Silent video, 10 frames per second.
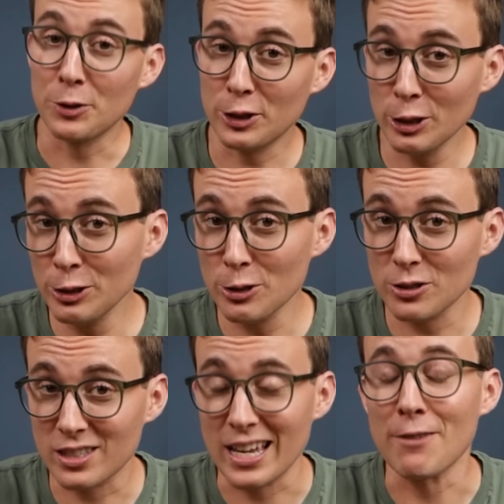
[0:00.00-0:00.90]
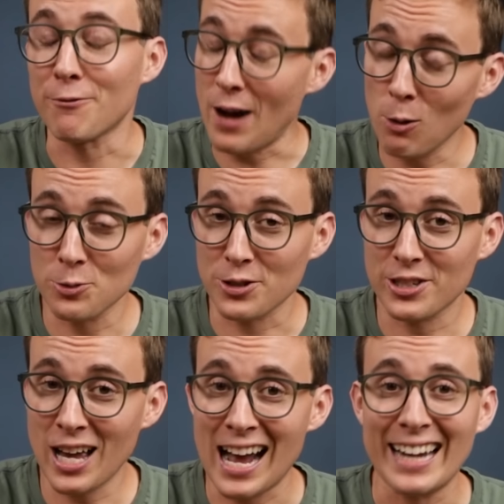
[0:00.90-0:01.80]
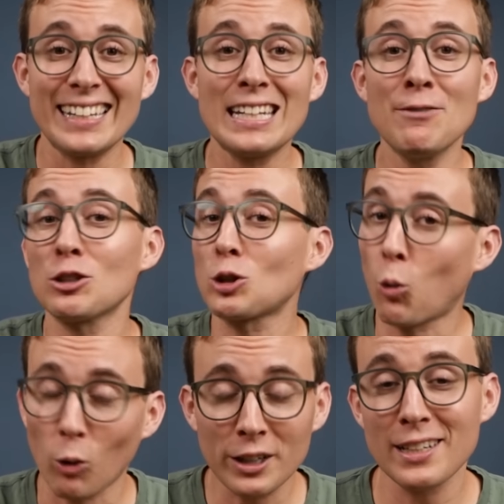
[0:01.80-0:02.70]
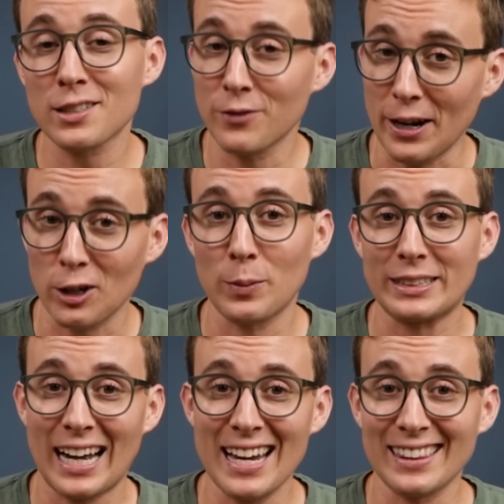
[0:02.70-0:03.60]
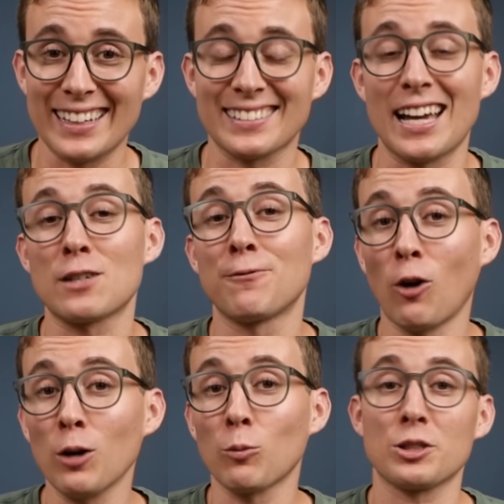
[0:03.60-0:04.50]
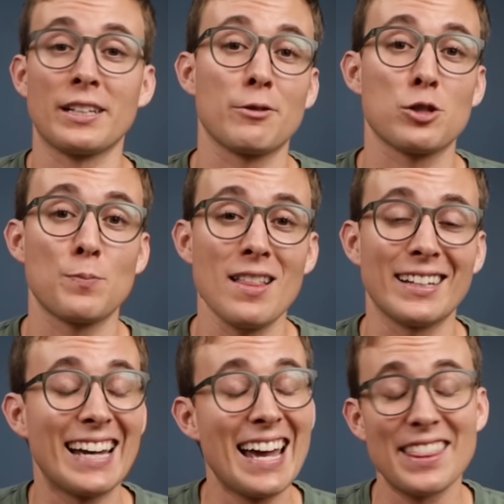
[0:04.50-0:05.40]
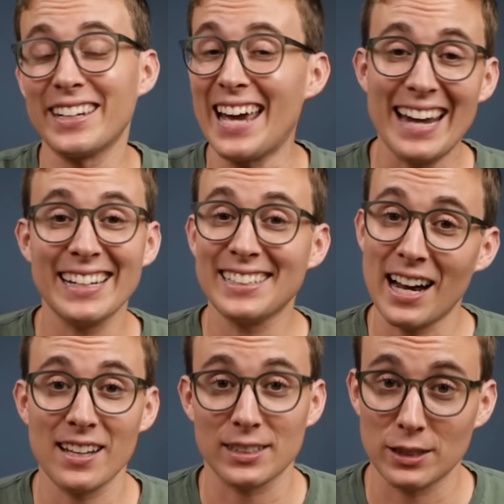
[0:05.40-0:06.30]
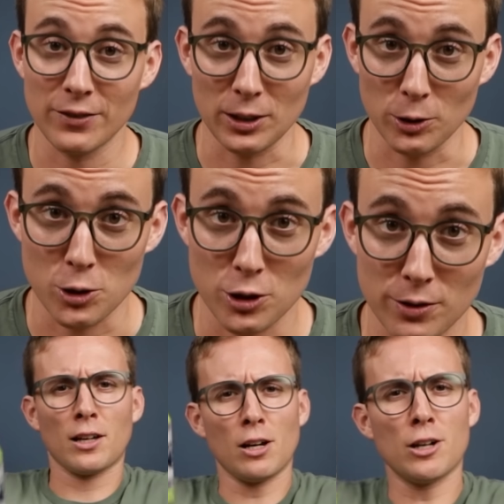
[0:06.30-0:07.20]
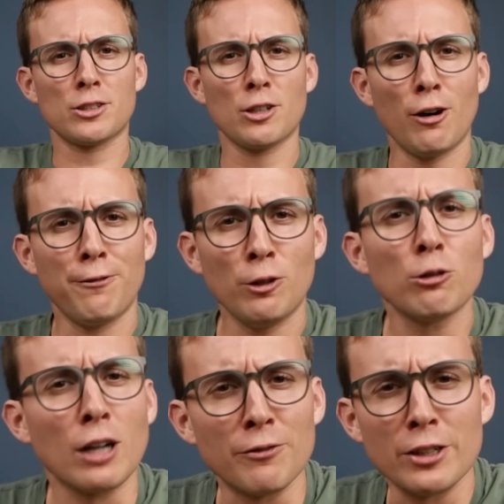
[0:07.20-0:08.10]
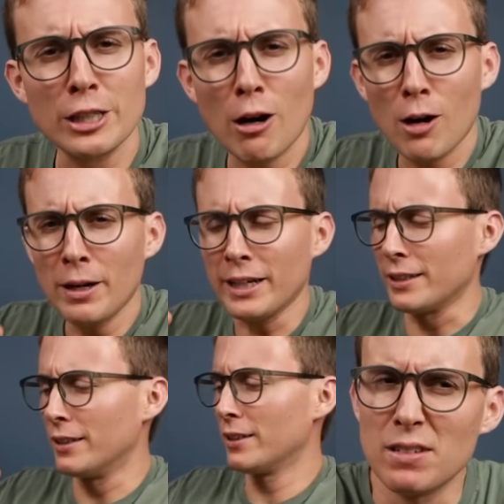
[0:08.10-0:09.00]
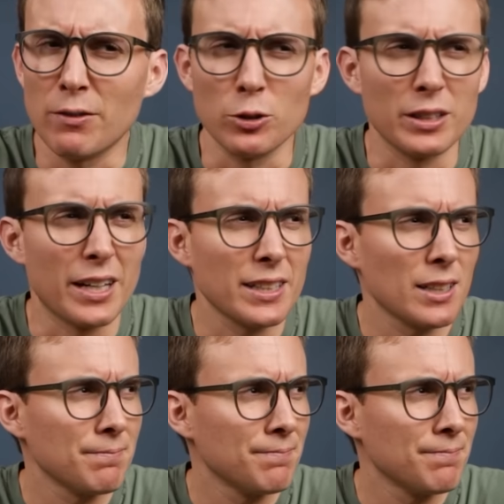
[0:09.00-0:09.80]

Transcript: But the good news is that, vowels aside, even the quirkiest of Arabic dialects has far more standard spelling than any dialect of English. Gloss off full, governor, you know what I mean? Never doing that again.